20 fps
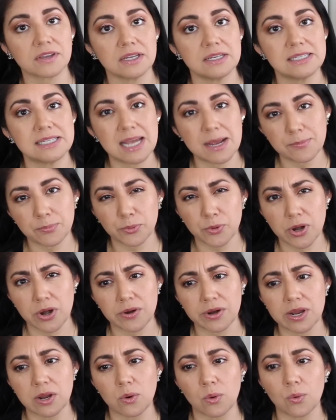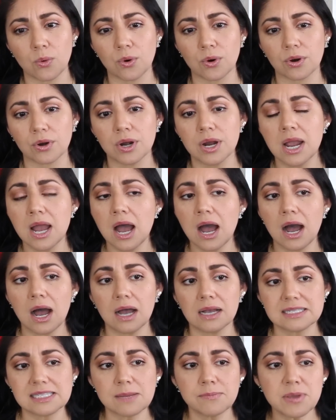contemporary, or
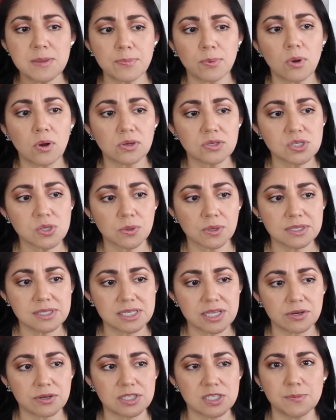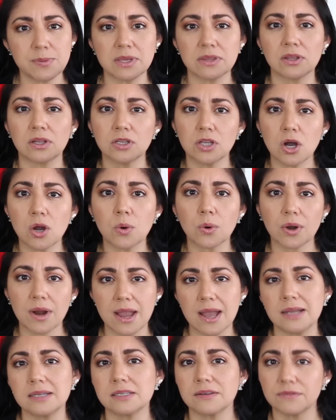uh, some people also consider it to be the lower
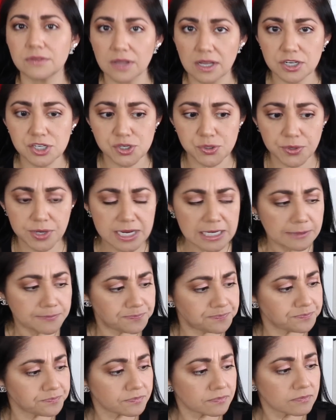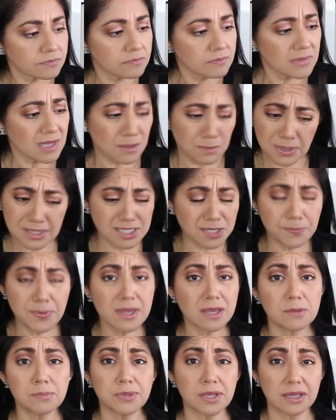end of luxury. But to be
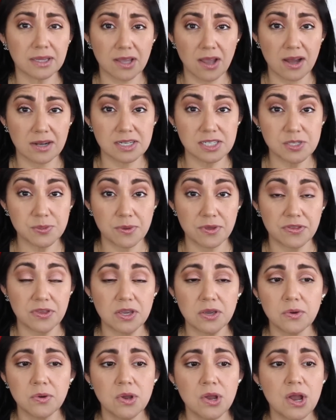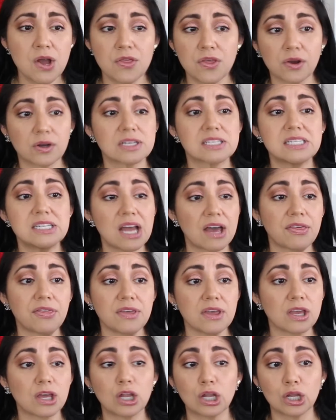completely honest with you, there is
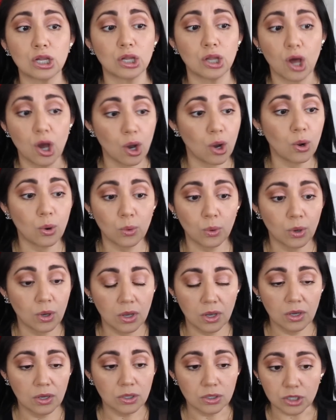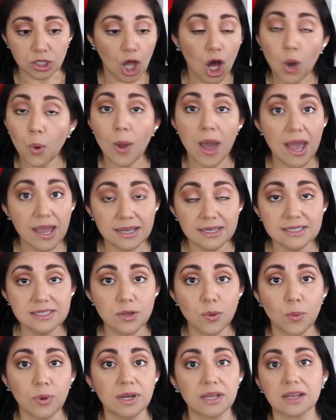nothing low low
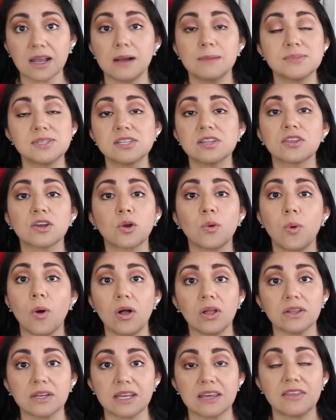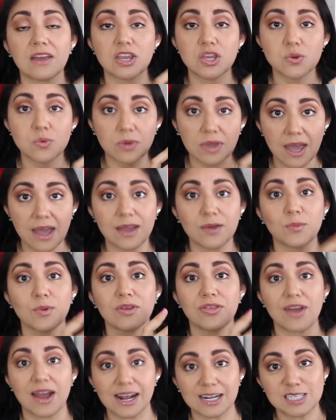end when it comes to the quality that you get
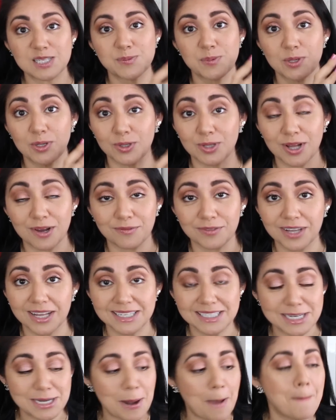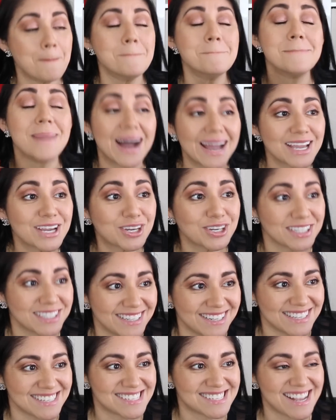with Aspinal of London. My
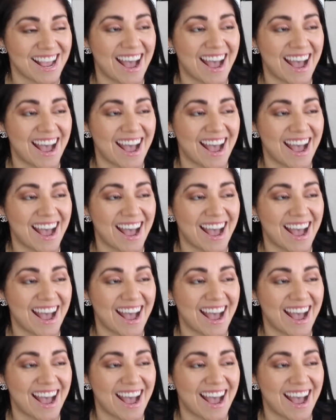goodness,